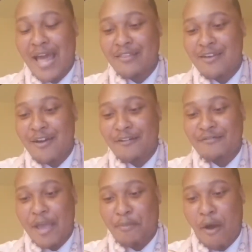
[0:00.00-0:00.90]
I love
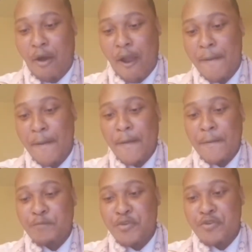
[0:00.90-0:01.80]
that part.
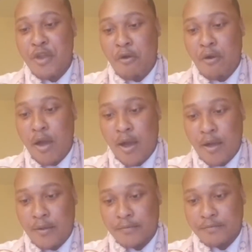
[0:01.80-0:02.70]
You
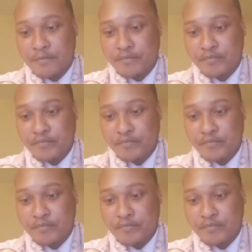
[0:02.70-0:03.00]
know,